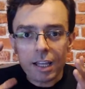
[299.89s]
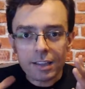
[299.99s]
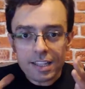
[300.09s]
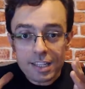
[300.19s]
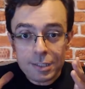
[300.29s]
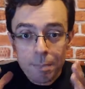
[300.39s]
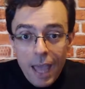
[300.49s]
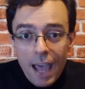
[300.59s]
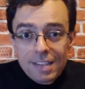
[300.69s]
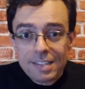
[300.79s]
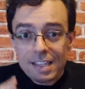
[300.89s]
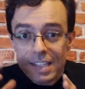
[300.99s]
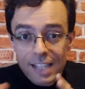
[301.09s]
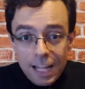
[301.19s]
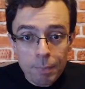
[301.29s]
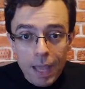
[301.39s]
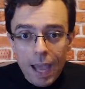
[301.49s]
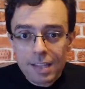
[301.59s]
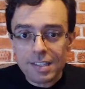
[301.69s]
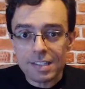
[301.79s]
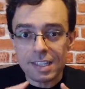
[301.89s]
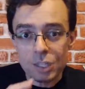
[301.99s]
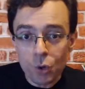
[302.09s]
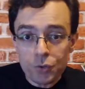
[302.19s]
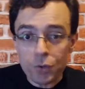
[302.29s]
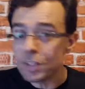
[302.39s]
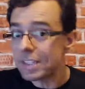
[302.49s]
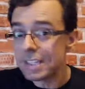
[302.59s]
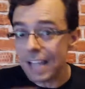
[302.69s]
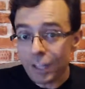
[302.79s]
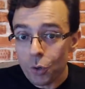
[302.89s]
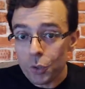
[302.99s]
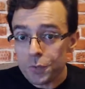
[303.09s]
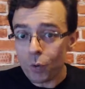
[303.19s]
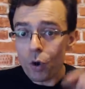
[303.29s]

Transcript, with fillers: This is BS. This is not BS. This is useful. This is not useful.